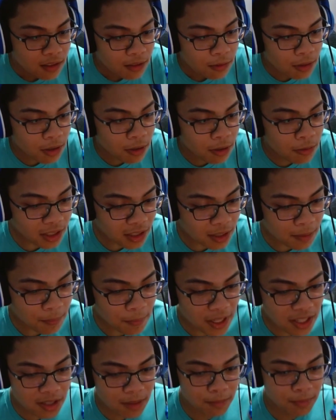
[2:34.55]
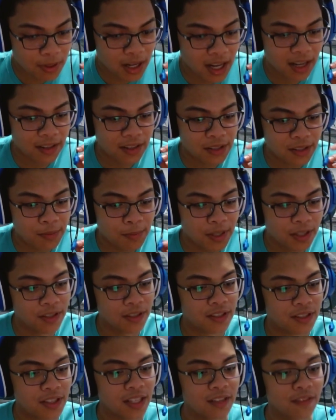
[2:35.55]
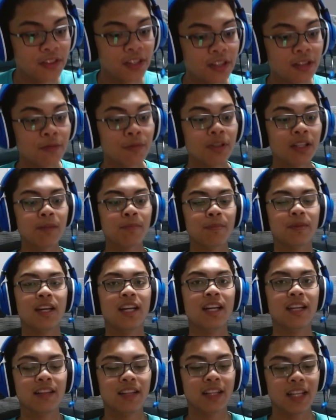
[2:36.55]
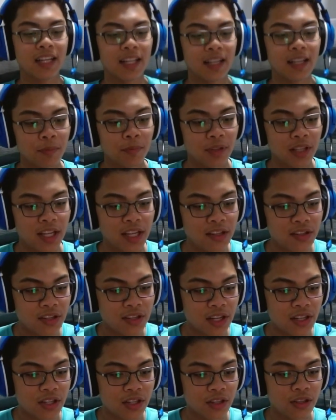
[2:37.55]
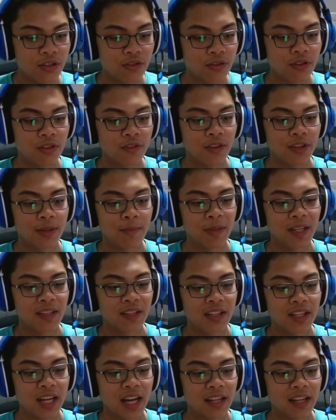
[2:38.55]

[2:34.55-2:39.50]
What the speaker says: Well, it really depends on prior experience, and if you're really planning on getting a PlayStation controller for your PC,